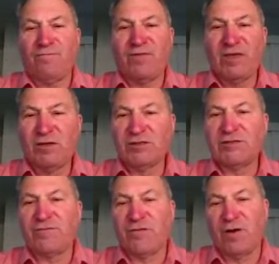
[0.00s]

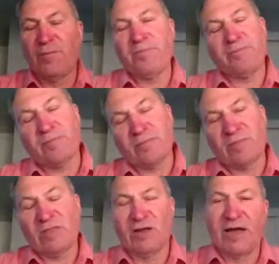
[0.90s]
fields from
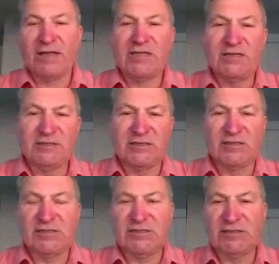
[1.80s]
the
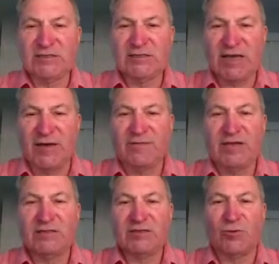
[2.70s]
1960s and
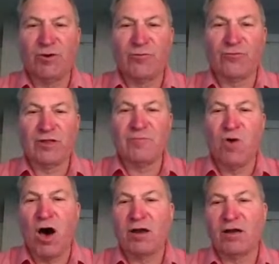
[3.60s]
70s that we really
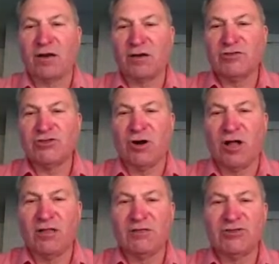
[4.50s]
modeled our
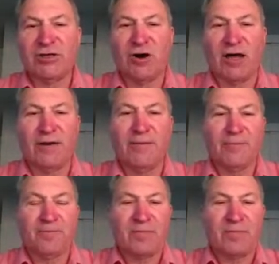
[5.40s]
geology on.